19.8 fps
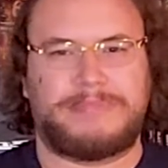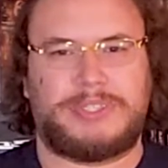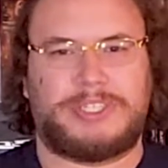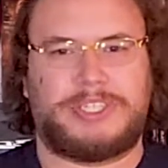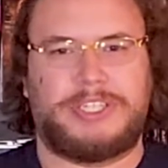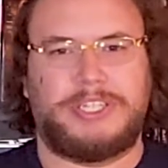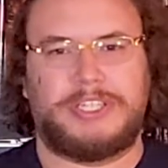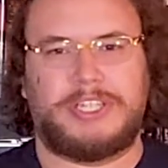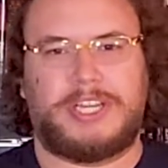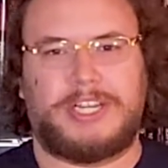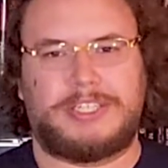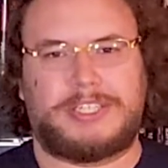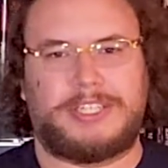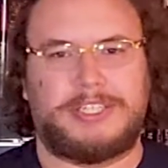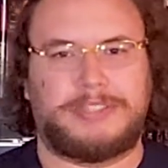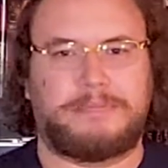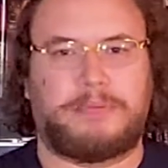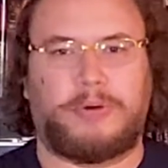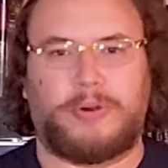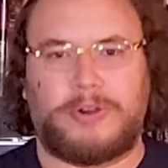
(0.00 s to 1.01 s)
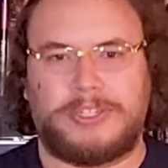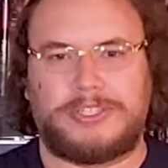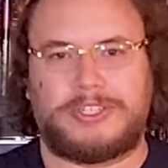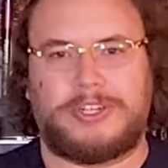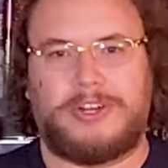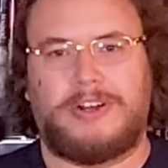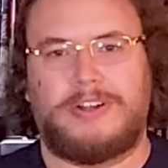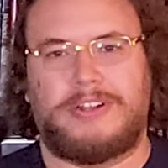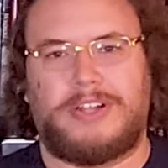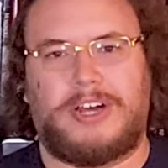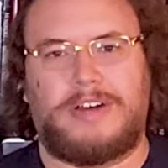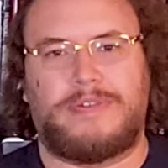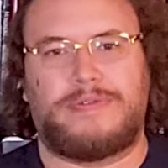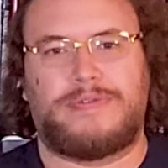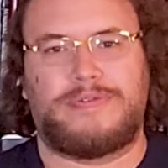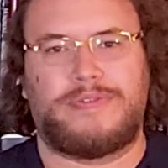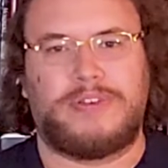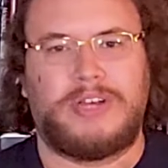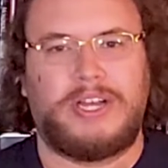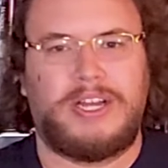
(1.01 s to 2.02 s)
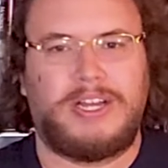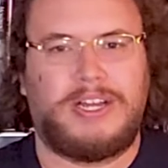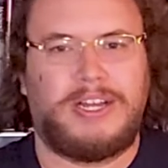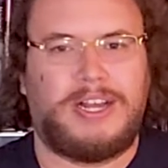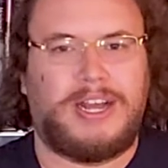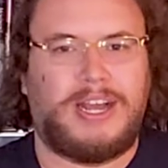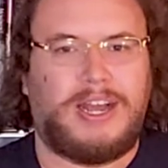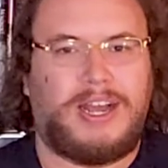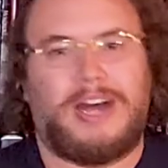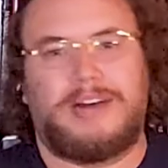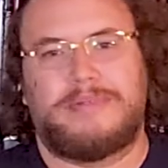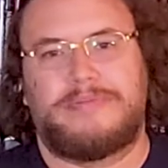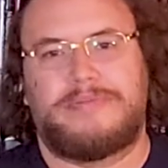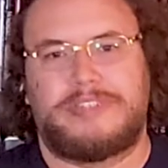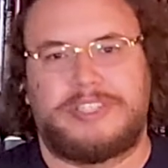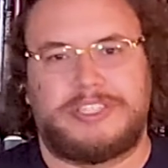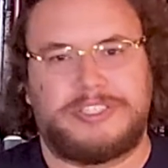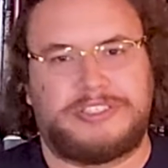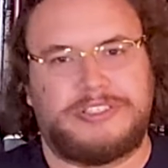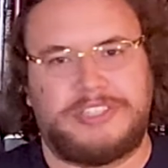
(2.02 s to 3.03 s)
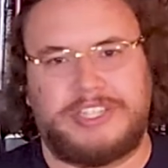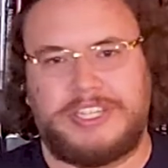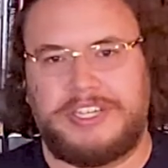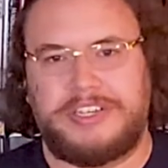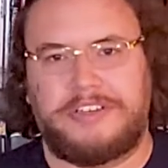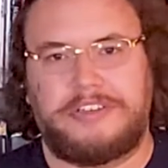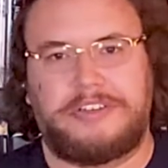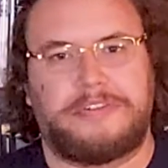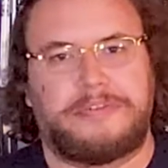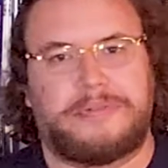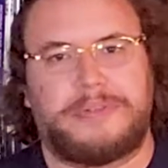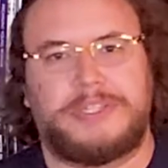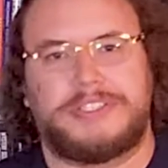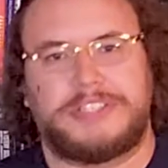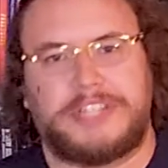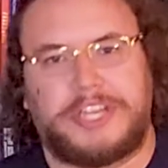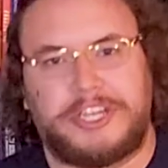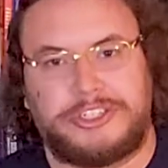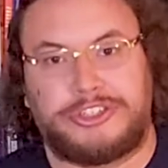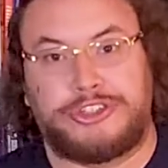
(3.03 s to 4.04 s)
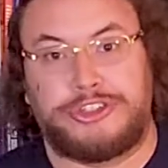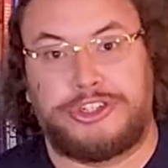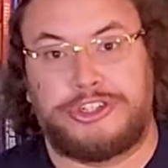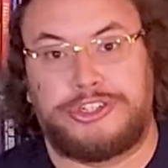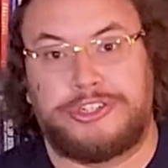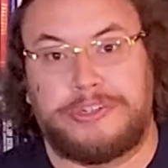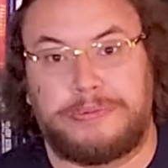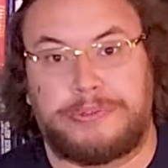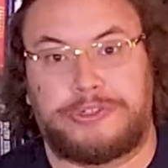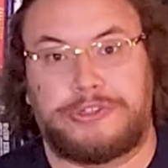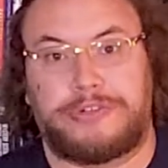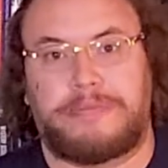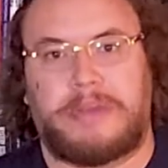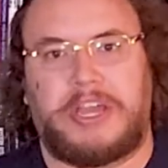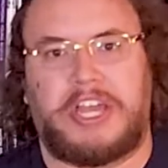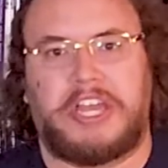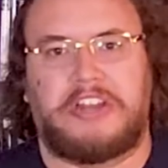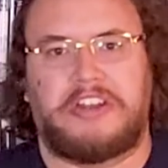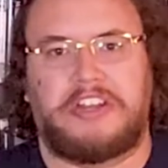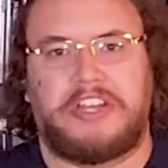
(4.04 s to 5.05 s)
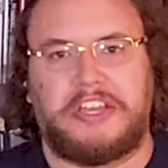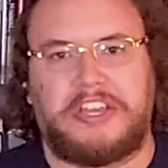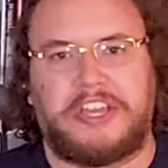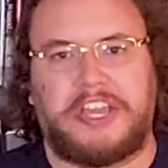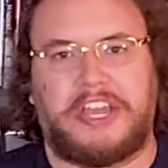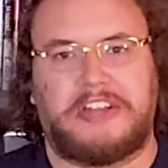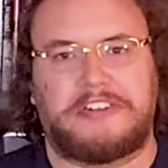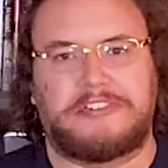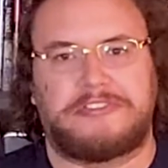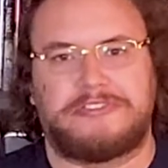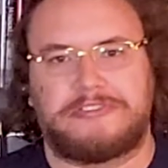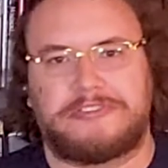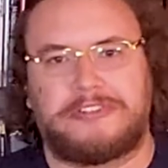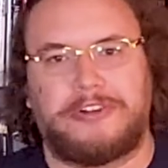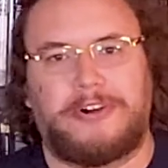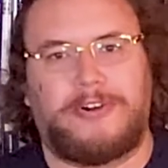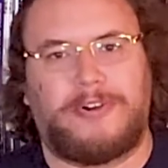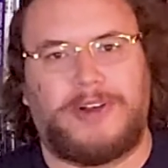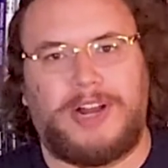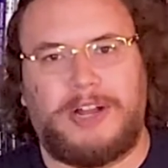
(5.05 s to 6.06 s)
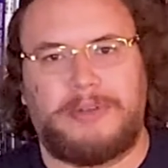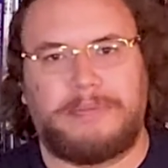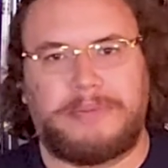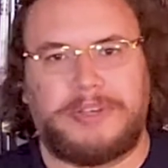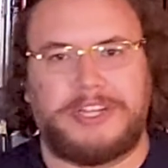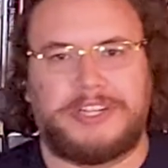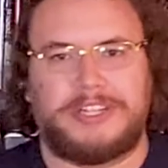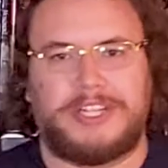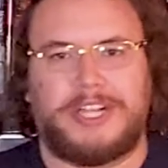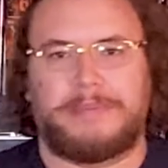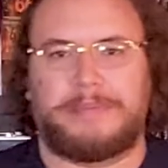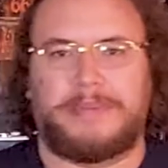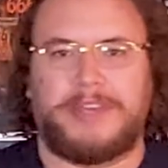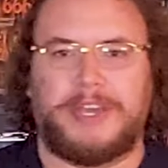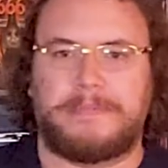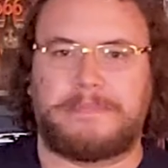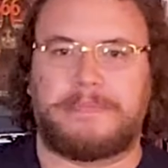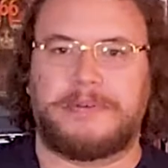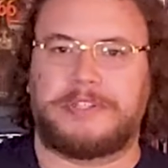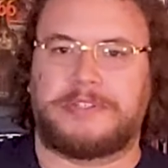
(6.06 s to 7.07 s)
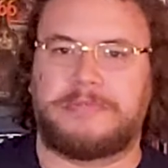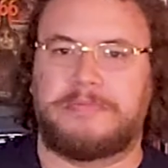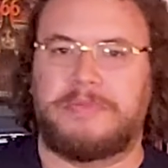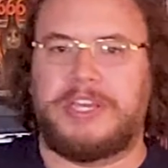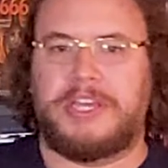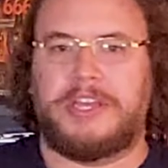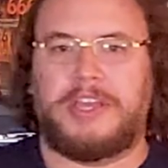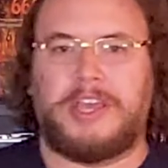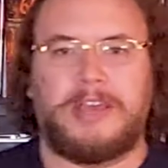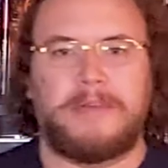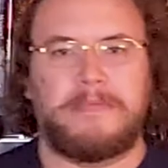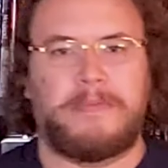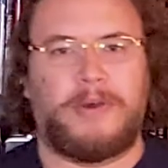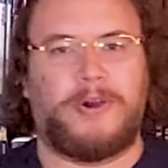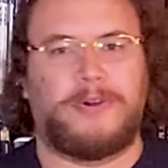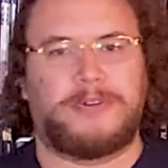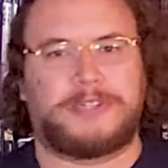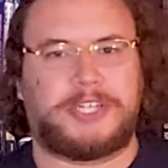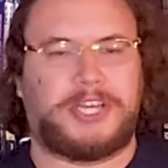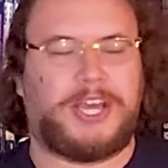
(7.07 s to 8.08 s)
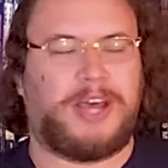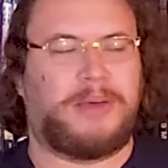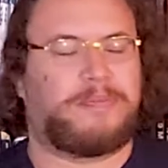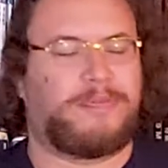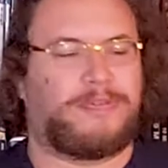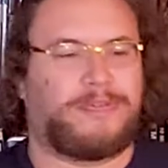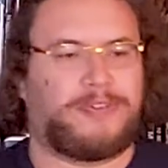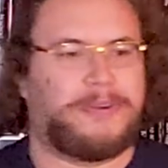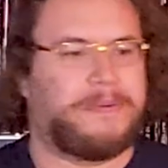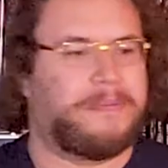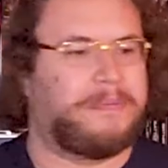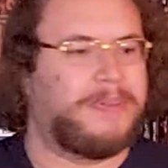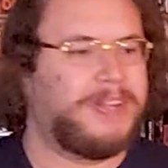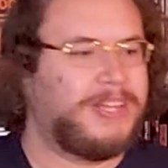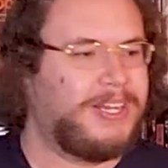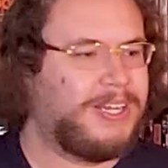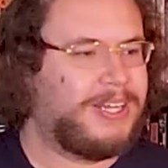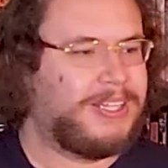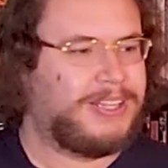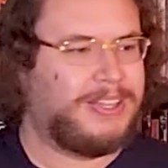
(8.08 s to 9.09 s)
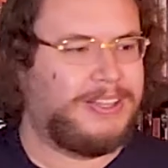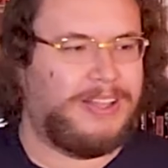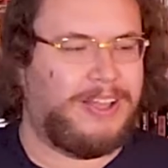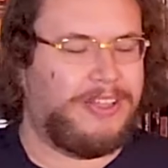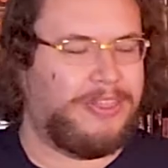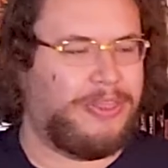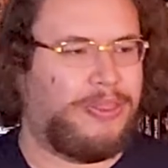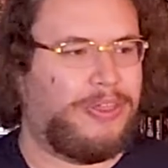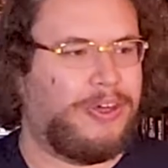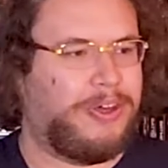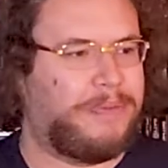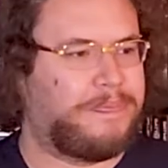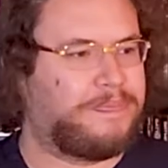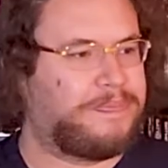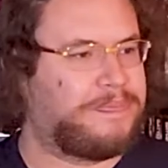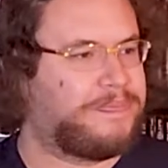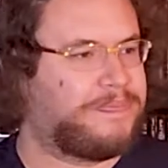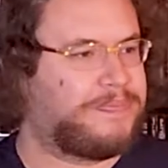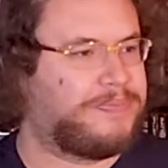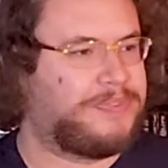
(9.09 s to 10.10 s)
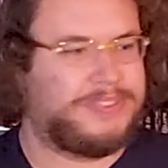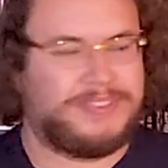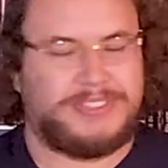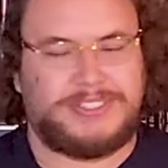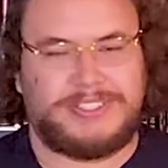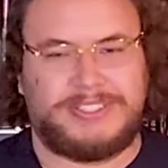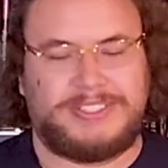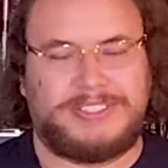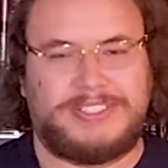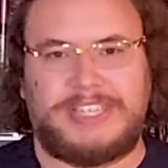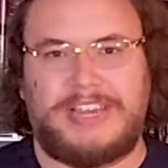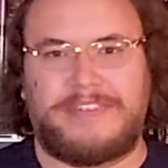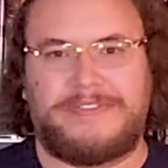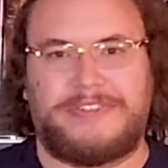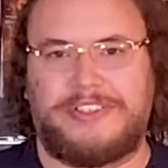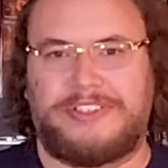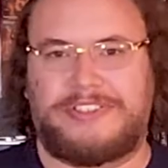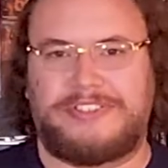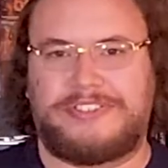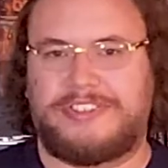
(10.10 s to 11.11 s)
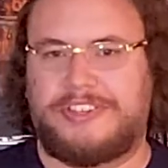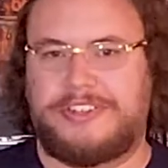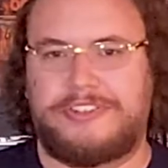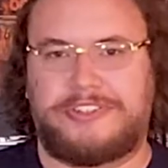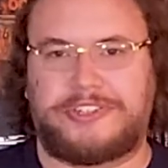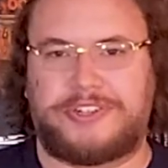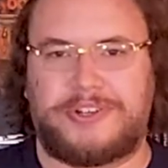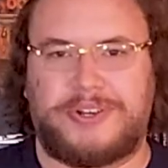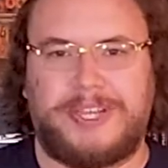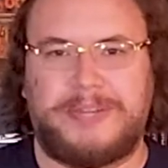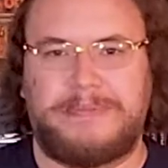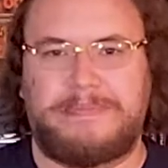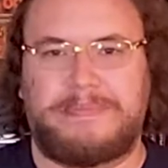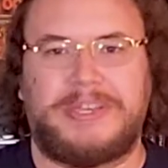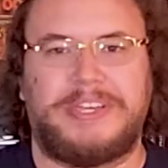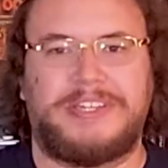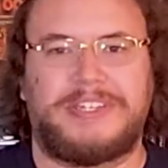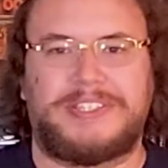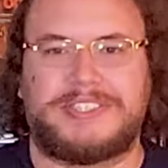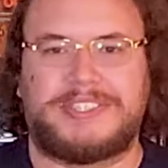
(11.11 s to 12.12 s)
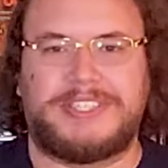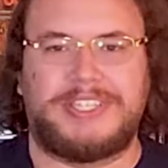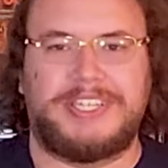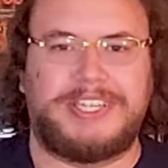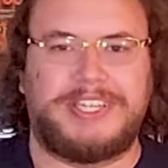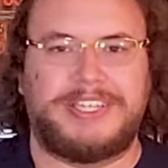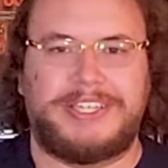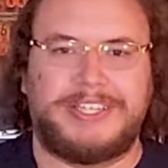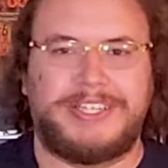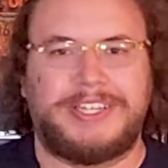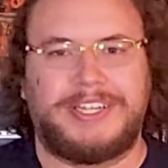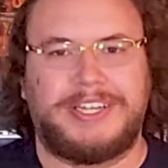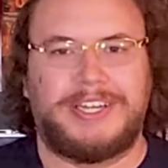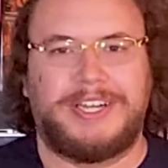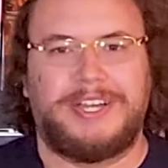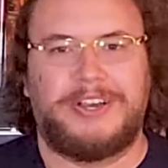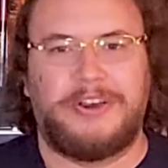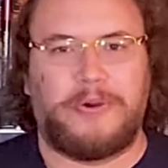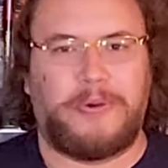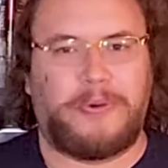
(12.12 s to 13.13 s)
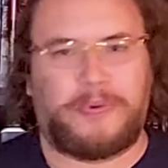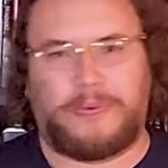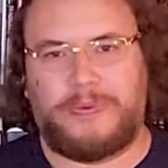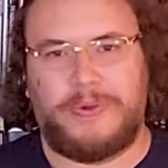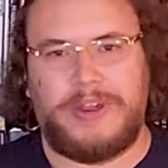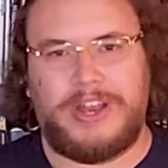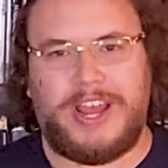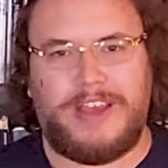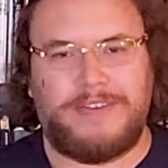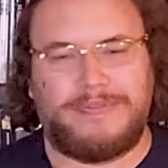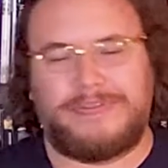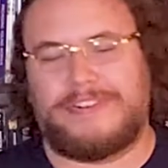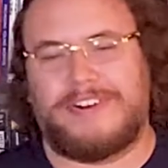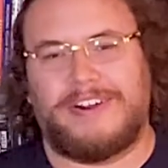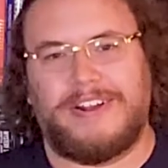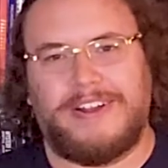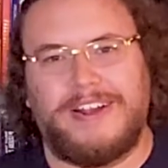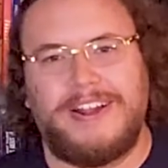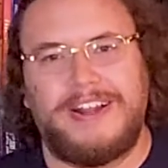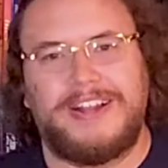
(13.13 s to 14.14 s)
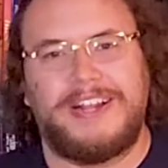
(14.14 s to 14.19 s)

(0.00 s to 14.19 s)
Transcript: Because Boris Karloff, obviously, you know, he's an ancient Egyptian man. He can't just go around being like, yep, it's me, Imhotep, from the 7th century BC, or whenever.